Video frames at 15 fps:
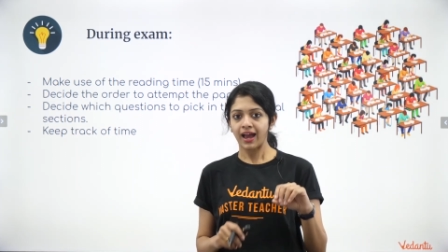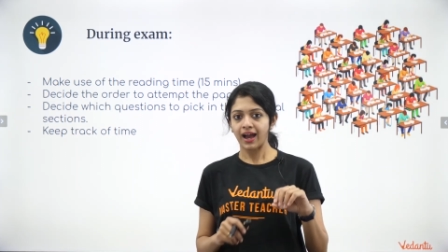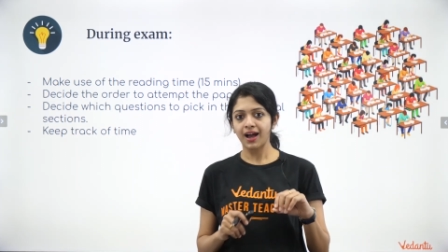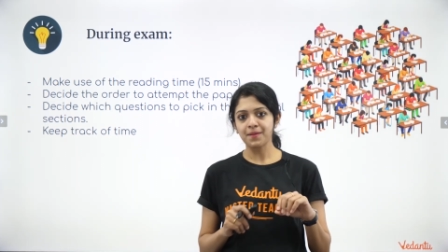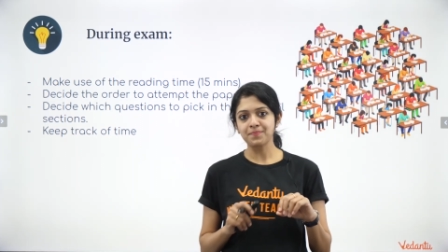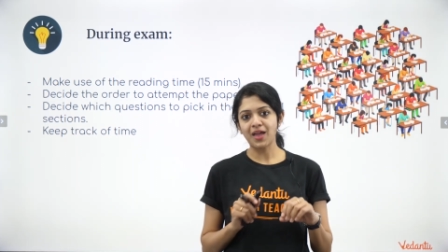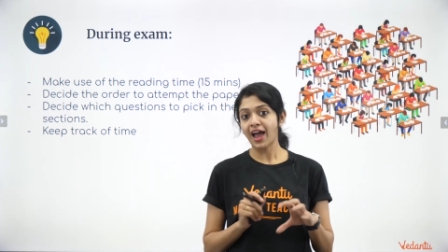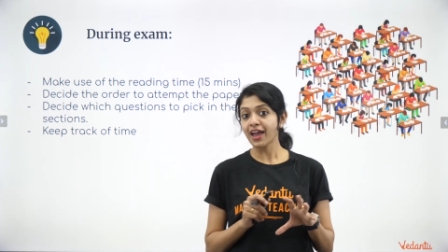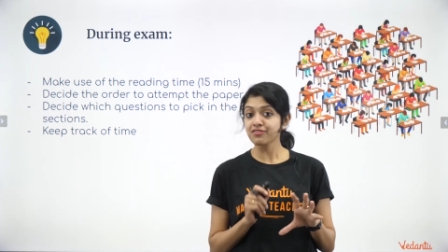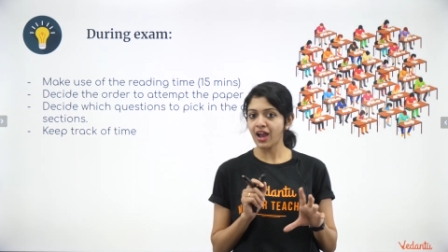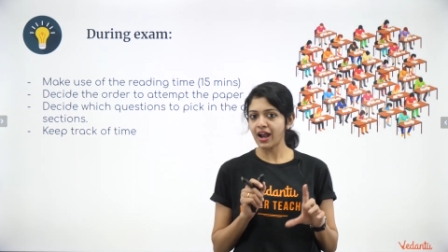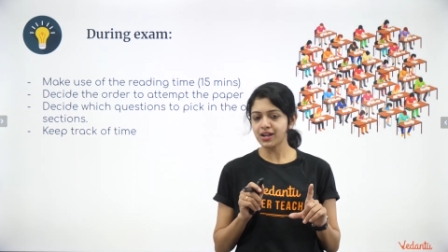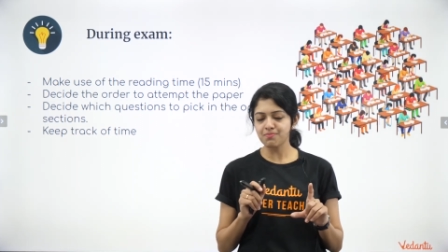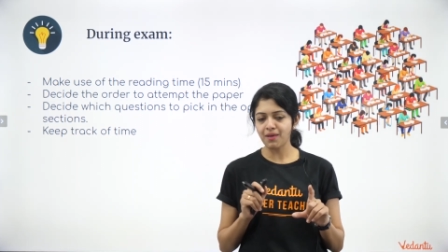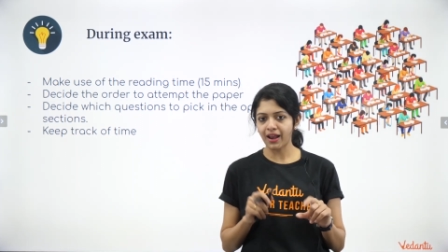I've
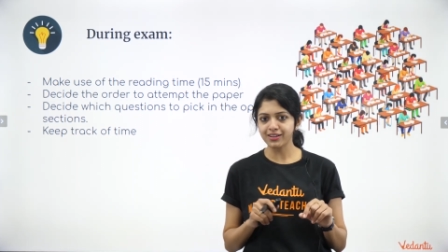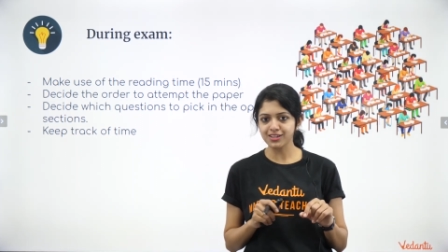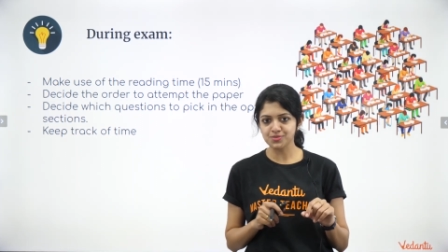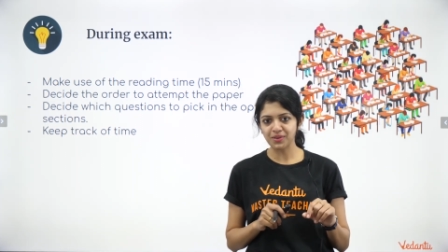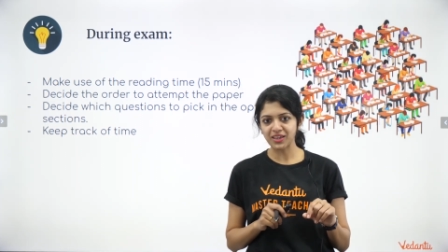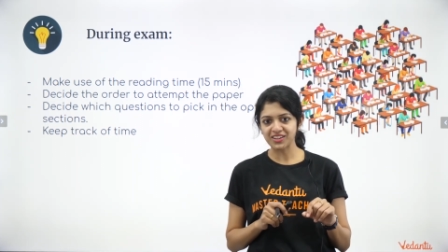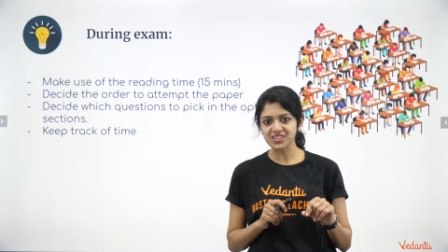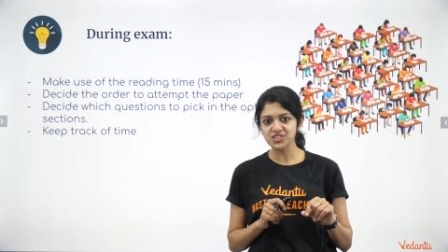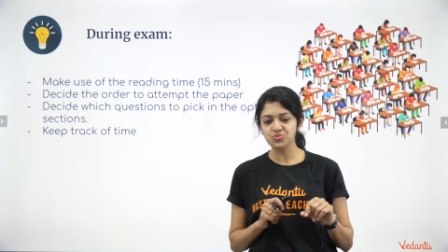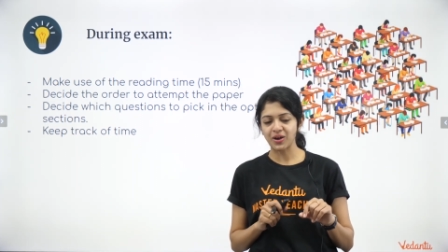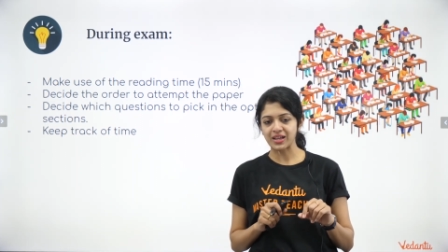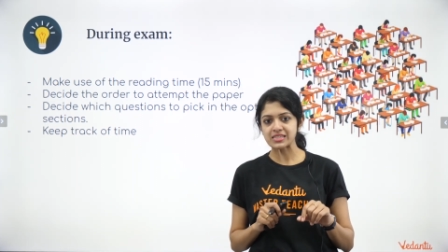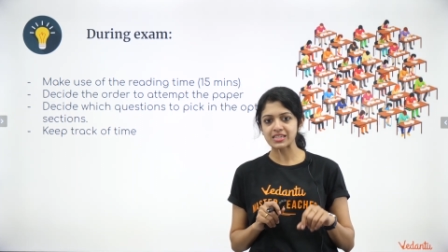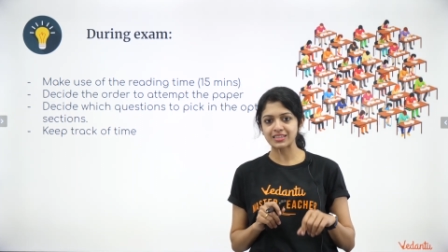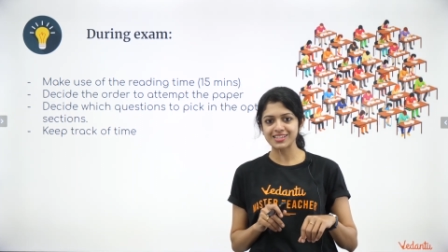had a bad experience
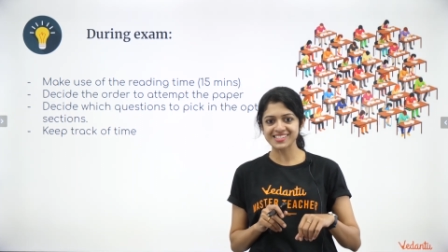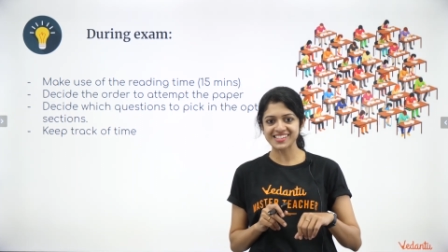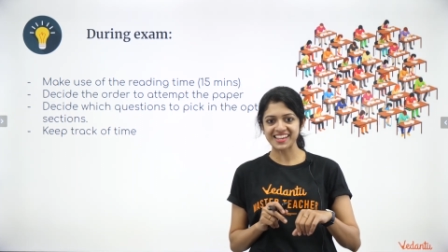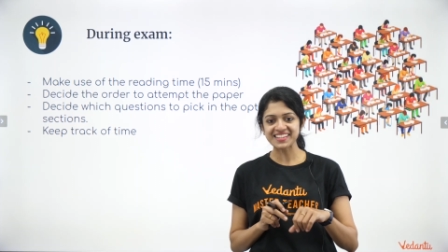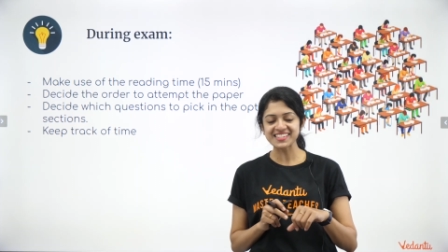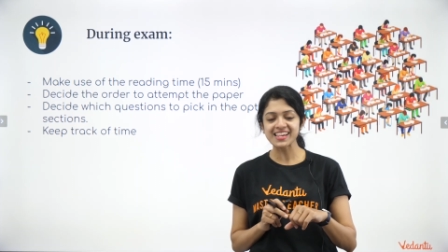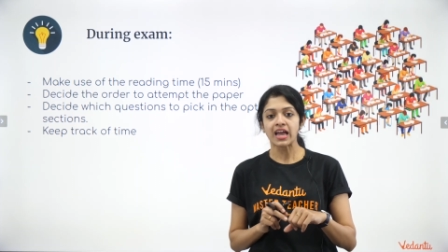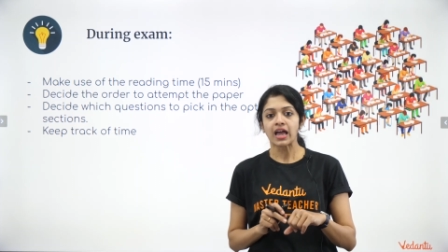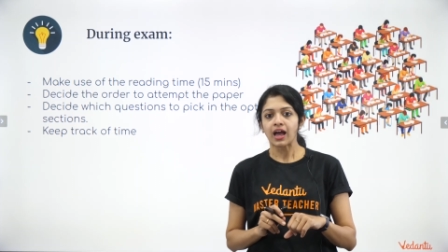once, in the sense,